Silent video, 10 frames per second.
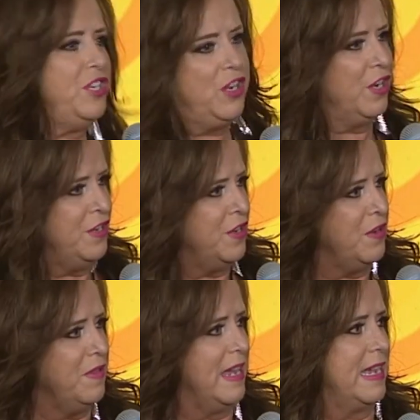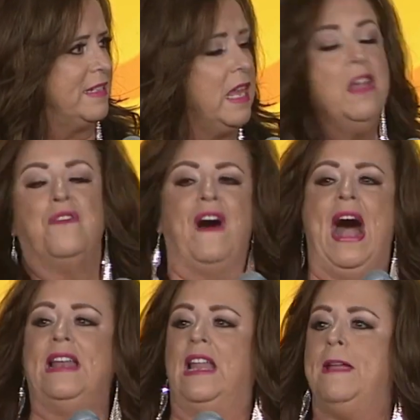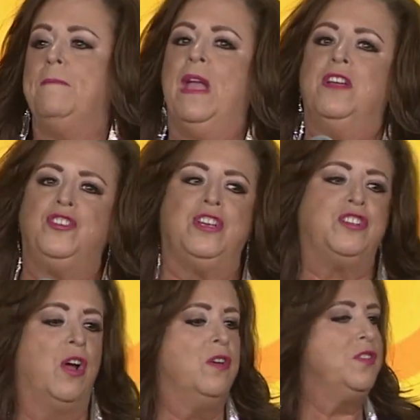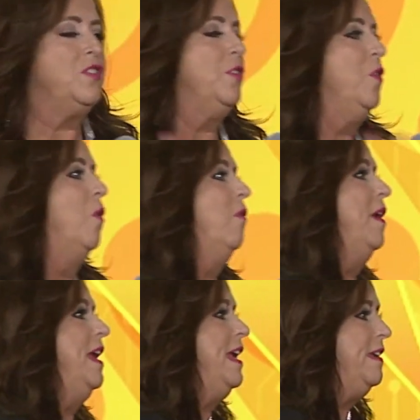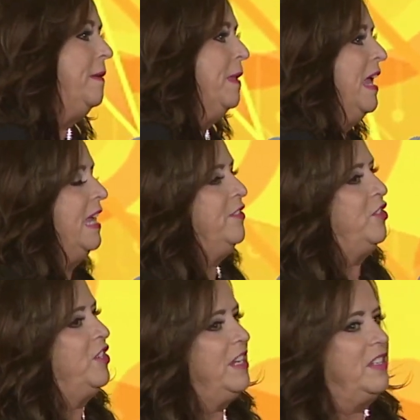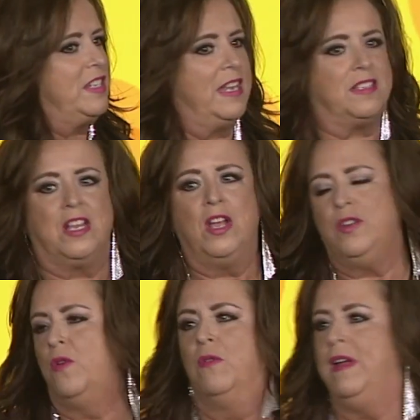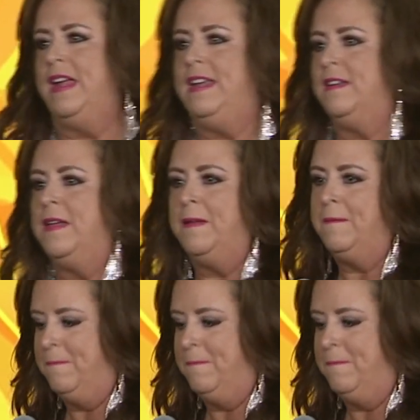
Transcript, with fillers: She couldn't do this. Finally, she turns to Noreen and she says, Noreen,